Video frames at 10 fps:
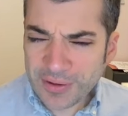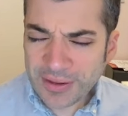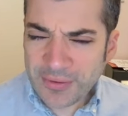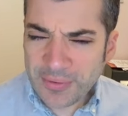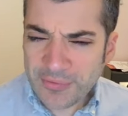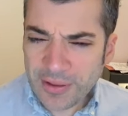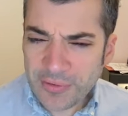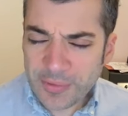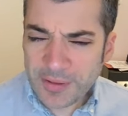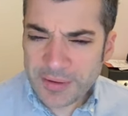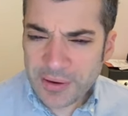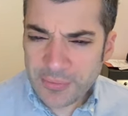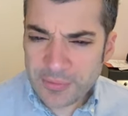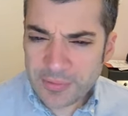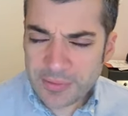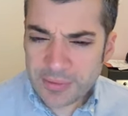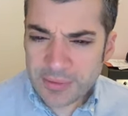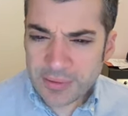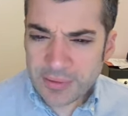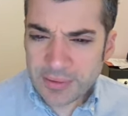feel like they work for the other, but they don't.
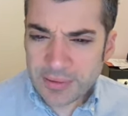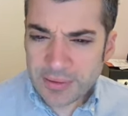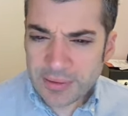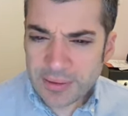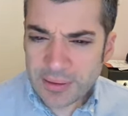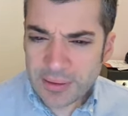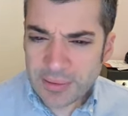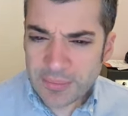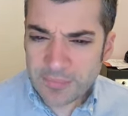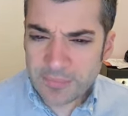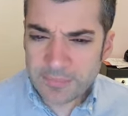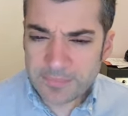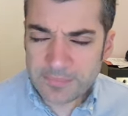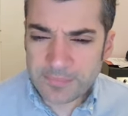Um,